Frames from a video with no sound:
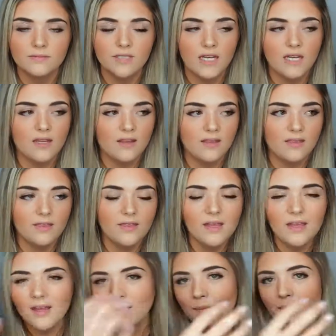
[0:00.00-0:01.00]
Like,
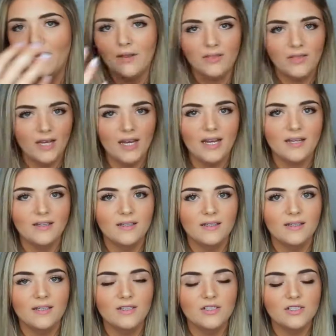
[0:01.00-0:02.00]
think about that.
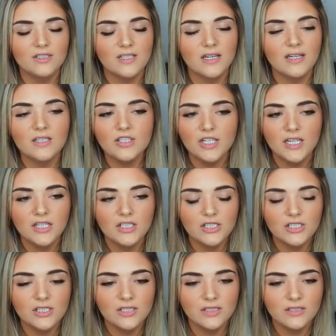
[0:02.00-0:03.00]
It just kind of
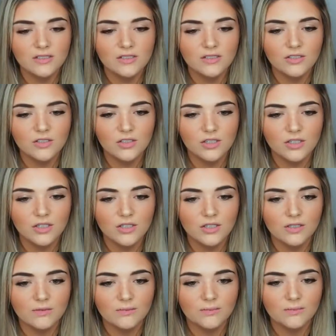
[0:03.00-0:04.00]
changes
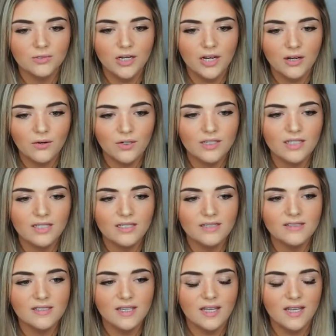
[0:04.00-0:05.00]
your
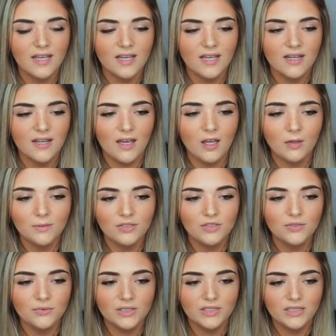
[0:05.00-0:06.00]
priorities and
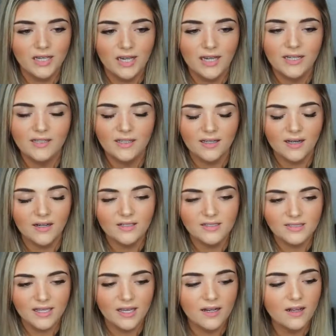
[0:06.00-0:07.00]
helps you realign, like I
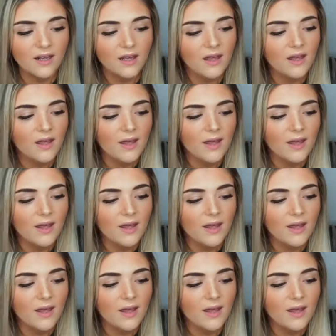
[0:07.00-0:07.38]
already said,